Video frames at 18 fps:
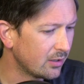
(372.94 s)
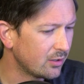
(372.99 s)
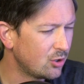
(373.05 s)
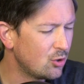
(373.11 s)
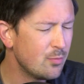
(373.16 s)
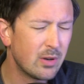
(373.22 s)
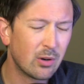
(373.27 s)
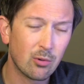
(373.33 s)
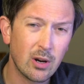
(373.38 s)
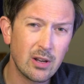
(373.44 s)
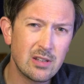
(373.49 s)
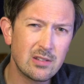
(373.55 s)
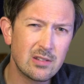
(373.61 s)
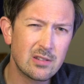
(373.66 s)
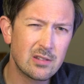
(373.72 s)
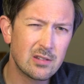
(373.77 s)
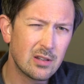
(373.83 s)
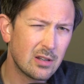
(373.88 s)
human
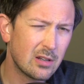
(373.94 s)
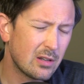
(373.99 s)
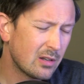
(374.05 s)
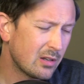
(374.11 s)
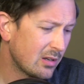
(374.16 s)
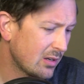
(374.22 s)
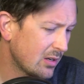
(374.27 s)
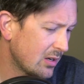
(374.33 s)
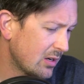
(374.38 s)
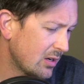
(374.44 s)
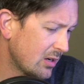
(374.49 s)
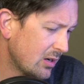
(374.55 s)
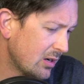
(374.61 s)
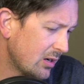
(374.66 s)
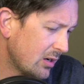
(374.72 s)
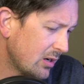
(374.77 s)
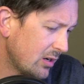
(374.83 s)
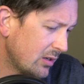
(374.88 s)
rights
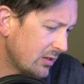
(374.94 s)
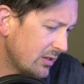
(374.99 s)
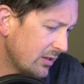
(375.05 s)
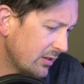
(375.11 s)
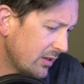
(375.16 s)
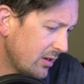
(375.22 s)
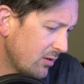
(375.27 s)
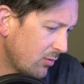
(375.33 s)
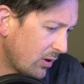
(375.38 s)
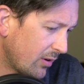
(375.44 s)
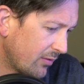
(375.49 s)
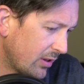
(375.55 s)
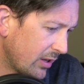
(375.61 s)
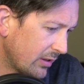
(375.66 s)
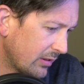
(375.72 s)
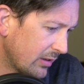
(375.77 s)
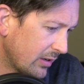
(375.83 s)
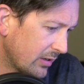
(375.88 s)
dealy, whatever
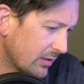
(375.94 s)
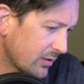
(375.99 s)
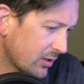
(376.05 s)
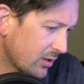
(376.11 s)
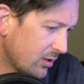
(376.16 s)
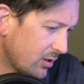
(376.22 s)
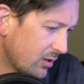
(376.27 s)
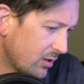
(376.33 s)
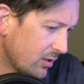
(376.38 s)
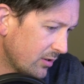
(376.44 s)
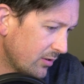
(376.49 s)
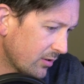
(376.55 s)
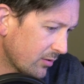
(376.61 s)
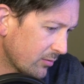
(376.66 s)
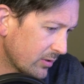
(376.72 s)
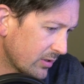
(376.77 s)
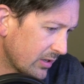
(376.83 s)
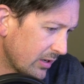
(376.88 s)
that thing is called.
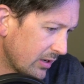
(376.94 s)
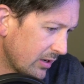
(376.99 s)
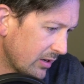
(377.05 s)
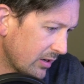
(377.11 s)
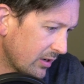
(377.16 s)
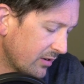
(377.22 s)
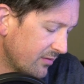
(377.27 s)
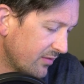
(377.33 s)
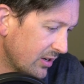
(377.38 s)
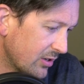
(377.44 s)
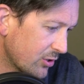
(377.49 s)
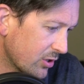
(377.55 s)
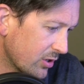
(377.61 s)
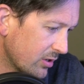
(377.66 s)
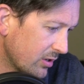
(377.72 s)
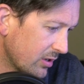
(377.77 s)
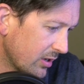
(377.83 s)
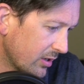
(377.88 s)
There was a
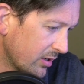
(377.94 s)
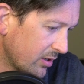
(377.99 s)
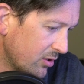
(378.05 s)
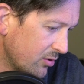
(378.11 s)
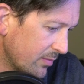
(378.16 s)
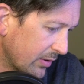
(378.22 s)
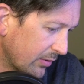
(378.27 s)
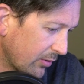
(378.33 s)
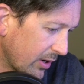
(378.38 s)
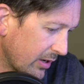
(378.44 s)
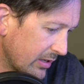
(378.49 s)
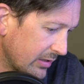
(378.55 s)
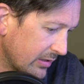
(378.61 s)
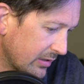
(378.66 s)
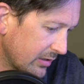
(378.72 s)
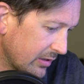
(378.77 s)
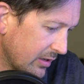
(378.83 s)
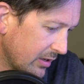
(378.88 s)
convention on human
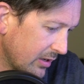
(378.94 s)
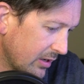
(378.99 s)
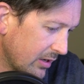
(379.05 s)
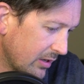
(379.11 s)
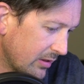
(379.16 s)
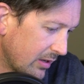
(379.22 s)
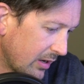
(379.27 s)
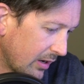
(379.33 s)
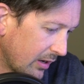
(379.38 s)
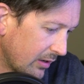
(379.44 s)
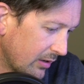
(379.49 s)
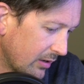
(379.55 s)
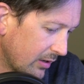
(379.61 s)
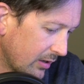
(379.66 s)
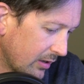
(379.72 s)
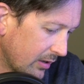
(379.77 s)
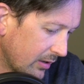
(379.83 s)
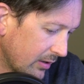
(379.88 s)
rights that
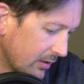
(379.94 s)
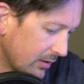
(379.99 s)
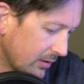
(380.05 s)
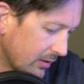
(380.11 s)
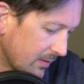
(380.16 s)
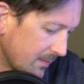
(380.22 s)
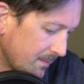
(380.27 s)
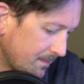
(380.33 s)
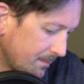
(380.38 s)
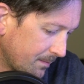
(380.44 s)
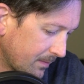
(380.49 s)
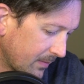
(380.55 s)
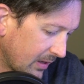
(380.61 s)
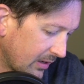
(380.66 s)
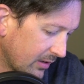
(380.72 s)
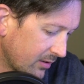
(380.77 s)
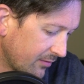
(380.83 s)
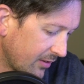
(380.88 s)

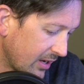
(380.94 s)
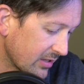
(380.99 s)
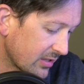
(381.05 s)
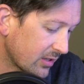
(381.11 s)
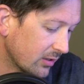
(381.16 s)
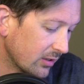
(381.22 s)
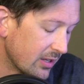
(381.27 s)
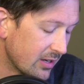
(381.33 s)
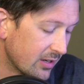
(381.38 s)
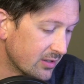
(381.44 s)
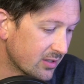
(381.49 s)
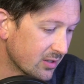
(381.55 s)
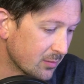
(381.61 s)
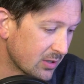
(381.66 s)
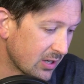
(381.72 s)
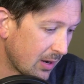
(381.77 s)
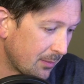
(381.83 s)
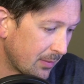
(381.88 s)
kind of escalated
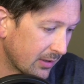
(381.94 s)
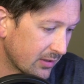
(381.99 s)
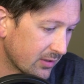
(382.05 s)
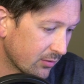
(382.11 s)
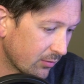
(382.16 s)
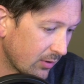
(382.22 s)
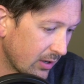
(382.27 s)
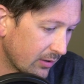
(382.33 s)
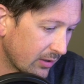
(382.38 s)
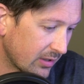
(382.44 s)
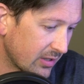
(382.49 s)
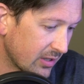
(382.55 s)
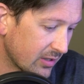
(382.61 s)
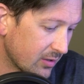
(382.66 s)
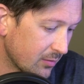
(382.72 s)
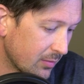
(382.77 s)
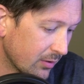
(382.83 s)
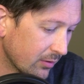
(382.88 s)
some topics around
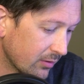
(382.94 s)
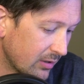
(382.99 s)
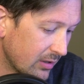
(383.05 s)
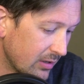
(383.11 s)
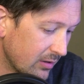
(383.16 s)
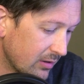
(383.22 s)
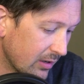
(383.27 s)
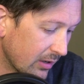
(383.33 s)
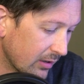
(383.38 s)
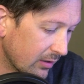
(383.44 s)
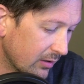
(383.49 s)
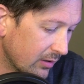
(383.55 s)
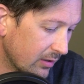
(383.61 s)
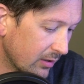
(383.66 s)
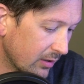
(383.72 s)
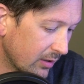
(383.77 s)
accessibility that